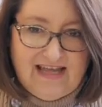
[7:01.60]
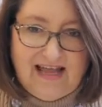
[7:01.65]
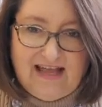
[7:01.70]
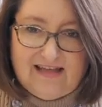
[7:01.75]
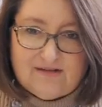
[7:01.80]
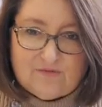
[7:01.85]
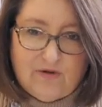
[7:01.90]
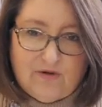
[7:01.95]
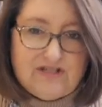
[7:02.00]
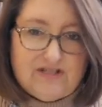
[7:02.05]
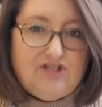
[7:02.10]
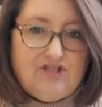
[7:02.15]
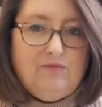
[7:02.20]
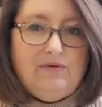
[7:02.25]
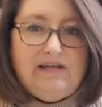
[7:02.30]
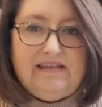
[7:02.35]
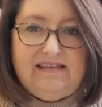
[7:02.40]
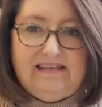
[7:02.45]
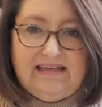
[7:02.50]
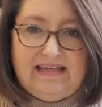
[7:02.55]
as what you
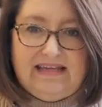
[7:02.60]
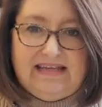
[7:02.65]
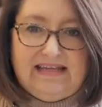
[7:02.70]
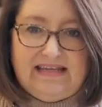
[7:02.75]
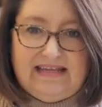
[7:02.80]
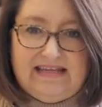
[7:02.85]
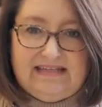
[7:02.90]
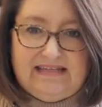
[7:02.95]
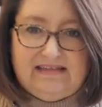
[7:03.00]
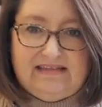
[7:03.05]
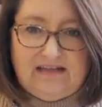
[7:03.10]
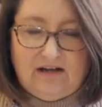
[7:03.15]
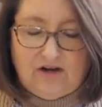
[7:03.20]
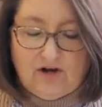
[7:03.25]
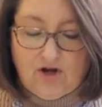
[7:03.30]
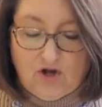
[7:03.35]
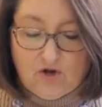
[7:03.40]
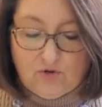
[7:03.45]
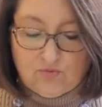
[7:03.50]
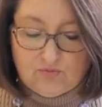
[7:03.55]
would think in
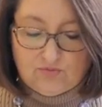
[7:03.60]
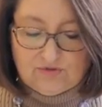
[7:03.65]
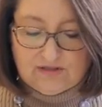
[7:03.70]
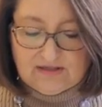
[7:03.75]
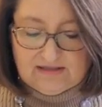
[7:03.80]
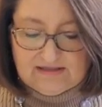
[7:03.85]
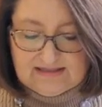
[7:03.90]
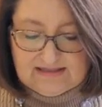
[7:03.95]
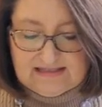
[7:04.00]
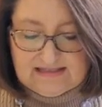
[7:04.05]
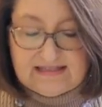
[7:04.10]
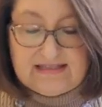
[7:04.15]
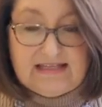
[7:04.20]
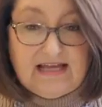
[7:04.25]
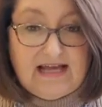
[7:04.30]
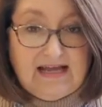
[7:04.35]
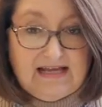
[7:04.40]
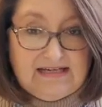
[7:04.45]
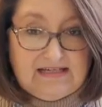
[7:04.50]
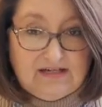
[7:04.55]
their own
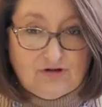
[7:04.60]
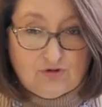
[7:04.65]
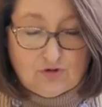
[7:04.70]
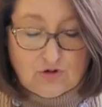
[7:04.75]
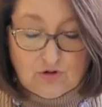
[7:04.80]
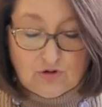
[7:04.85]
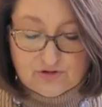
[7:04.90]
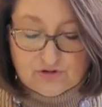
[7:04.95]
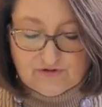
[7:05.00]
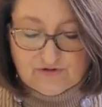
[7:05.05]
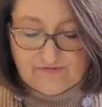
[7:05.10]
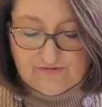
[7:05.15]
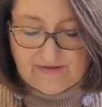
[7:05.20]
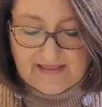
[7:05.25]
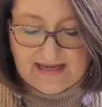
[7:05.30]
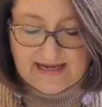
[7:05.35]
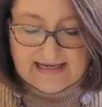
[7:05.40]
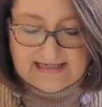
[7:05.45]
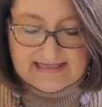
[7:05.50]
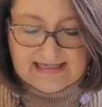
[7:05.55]
society or culture for
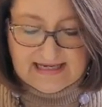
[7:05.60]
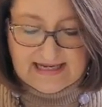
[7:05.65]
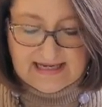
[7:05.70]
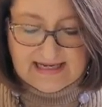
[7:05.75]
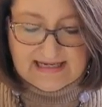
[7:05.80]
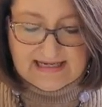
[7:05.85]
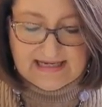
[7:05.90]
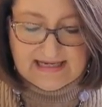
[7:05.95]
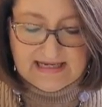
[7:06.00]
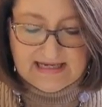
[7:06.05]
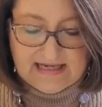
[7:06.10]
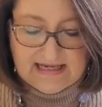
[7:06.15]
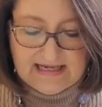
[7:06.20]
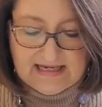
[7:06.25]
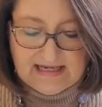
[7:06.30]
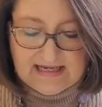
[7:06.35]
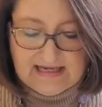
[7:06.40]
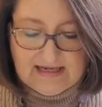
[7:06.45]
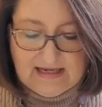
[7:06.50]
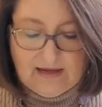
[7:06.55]
that day.
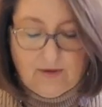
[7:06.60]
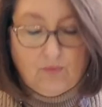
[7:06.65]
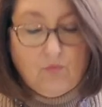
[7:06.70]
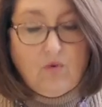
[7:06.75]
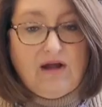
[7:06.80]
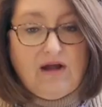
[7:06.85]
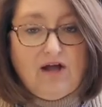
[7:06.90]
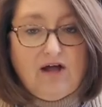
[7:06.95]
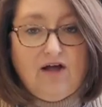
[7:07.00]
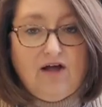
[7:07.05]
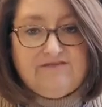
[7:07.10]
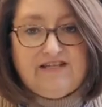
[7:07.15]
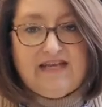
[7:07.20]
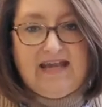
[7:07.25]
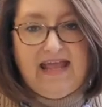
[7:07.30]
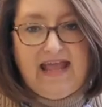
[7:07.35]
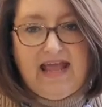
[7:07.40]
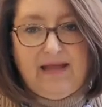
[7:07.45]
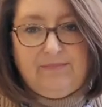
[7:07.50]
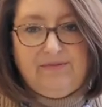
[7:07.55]
What often
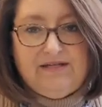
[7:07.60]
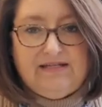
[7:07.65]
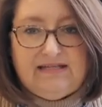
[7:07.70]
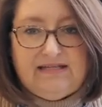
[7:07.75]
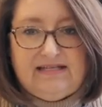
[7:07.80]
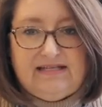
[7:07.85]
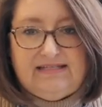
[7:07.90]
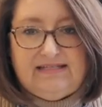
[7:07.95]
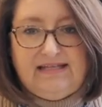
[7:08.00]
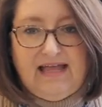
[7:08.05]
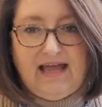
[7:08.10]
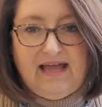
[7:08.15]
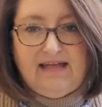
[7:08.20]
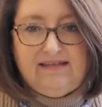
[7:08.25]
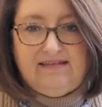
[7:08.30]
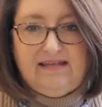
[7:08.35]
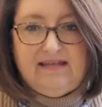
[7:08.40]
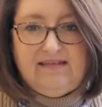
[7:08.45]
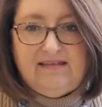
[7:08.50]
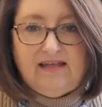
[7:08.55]
happened is
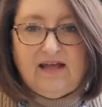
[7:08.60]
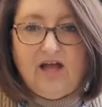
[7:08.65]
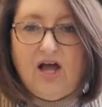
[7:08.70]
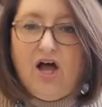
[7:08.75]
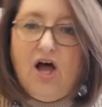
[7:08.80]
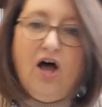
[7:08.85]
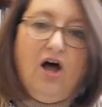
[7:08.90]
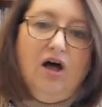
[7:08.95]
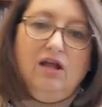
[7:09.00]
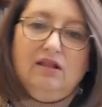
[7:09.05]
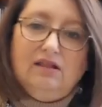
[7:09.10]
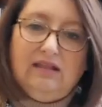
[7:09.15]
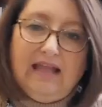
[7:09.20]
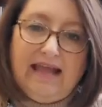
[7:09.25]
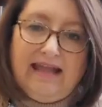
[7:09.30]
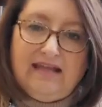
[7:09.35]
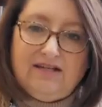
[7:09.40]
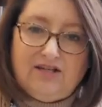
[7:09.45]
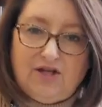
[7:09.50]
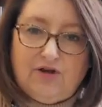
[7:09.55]
that then the
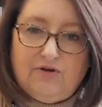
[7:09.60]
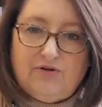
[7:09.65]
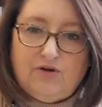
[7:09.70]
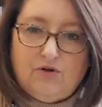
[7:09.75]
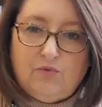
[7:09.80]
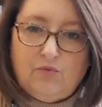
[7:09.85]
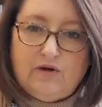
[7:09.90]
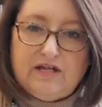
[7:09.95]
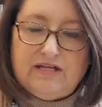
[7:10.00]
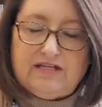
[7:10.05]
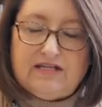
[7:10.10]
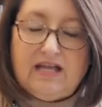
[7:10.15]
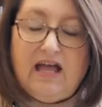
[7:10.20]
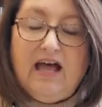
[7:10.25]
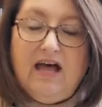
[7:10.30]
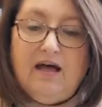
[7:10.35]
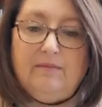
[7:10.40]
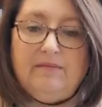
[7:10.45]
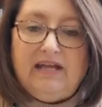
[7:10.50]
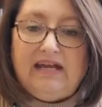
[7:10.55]
landowner would
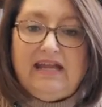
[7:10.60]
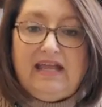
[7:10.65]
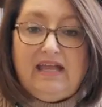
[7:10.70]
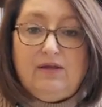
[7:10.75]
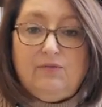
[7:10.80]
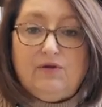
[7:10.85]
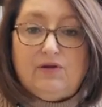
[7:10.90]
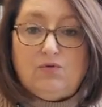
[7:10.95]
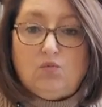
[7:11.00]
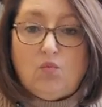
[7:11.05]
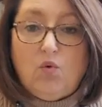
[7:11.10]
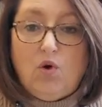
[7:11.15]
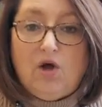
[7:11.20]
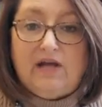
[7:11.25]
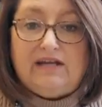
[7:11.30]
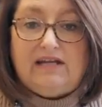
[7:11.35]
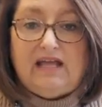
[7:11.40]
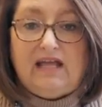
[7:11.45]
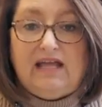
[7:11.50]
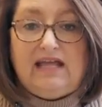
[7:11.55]
come and he would
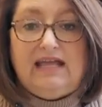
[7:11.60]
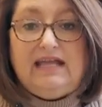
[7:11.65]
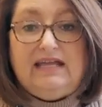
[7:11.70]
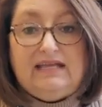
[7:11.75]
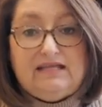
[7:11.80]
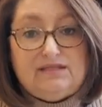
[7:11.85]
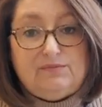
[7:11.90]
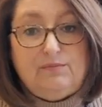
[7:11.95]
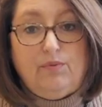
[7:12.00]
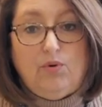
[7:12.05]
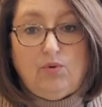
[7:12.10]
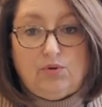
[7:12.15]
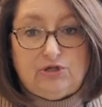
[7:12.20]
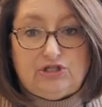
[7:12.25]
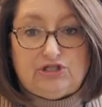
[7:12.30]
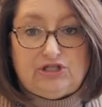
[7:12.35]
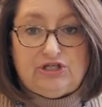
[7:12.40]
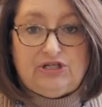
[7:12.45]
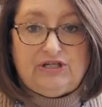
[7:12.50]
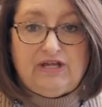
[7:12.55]
want his
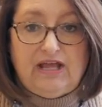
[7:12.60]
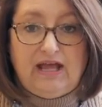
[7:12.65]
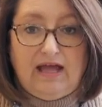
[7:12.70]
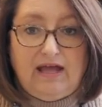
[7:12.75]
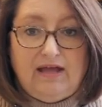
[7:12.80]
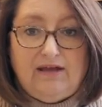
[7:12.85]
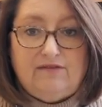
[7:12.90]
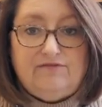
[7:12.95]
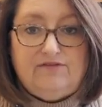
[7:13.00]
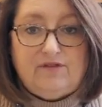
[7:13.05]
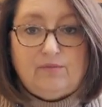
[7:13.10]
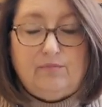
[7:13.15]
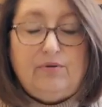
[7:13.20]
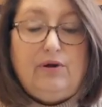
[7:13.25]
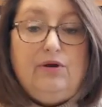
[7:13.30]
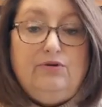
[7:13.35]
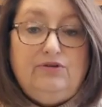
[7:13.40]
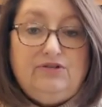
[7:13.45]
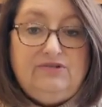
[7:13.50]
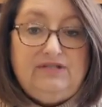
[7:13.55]
portion of the
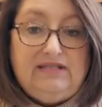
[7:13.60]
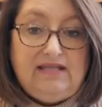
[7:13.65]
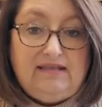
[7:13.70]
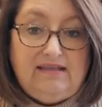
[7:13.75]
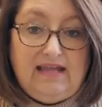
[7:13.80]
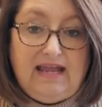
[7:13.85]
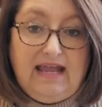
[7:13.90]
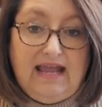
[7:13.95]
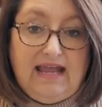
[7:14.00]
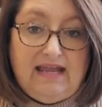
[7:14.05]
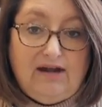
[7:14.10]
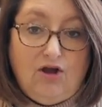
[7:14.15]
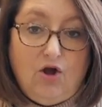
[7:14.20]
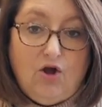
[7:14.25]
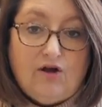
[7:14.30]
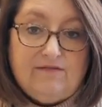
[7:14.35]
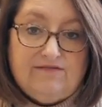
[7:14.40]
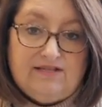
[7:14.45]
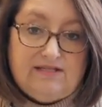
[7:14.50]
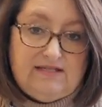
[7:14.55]
produce that they had
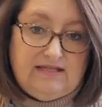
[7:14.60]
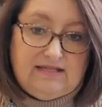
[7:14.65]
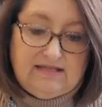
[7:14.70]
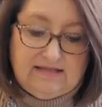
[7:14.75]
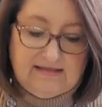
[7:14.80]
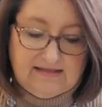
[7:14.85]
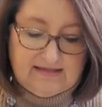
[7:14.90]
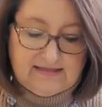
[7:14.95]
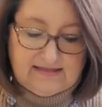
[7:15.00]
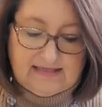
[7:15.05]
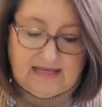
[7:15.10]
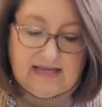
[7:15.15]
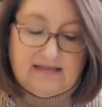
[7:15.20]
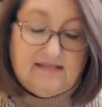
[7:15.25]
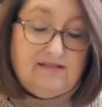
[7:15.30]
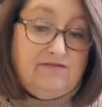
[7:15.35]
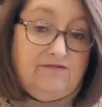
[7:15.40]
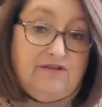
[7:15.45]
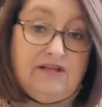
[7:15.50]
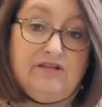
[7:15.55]
harvested, in this
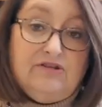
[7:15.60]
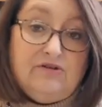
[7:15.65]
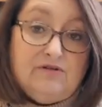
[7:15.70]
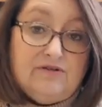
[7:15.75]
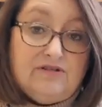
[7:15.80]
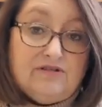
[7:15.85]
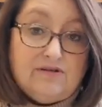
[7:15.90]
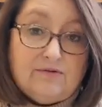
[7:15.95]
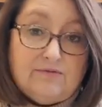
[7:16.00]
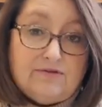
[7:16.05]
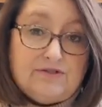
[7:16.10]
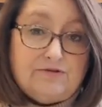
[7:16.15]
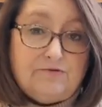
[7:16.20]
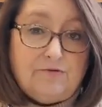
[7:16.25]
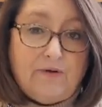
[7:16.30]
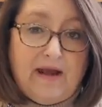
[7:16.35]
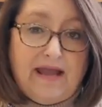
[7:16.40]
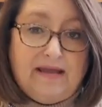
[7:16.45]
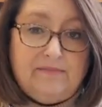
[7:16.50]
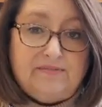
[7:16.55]
case vineyard, so it was
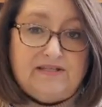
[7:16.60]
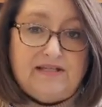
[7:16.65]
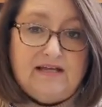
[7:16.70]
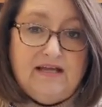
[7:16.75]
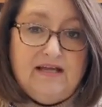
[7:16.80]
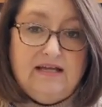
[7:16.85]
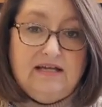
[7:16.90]
grapes,